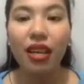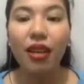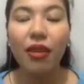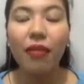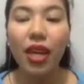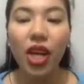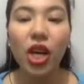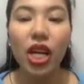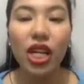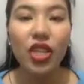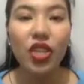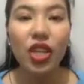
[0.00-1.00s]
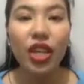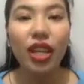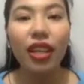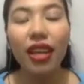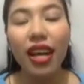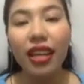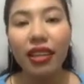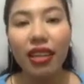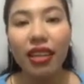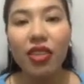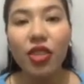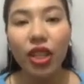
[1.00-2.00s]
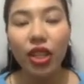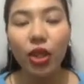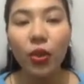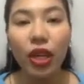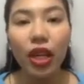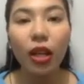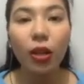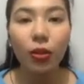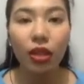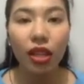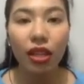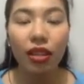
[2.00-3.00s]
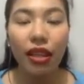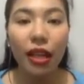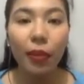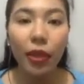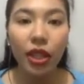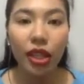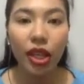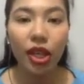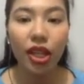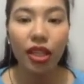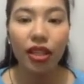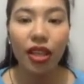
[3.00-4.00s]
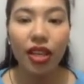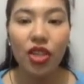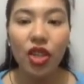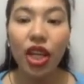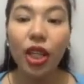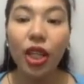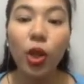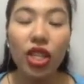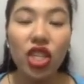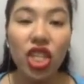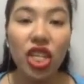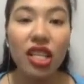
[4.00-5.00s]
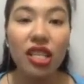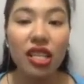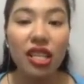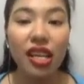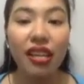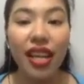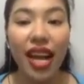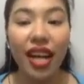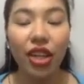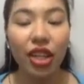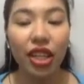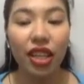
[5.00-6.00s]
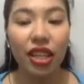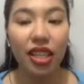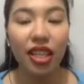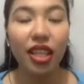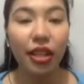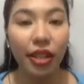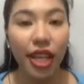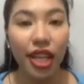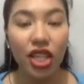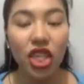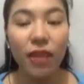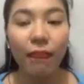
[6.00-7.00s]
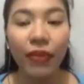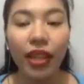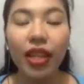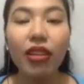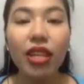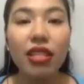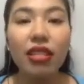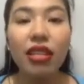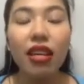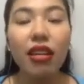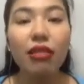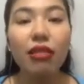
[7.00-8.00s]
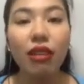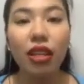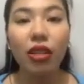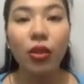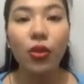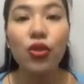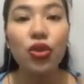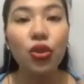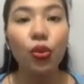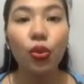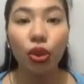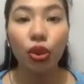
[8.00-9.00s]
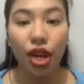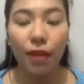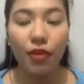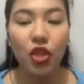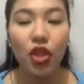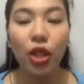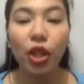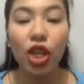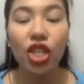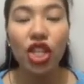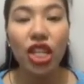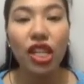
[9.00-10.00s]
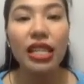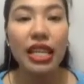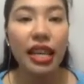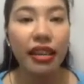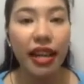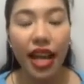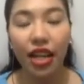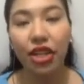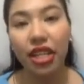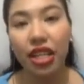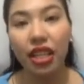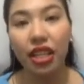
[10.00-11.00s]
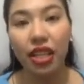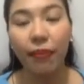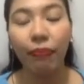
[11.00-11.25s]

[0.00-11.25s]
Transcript: because the ideas that you included in that particular text are logically and accurately arranged. Now, let's take a look at those two terms, logically and accurately.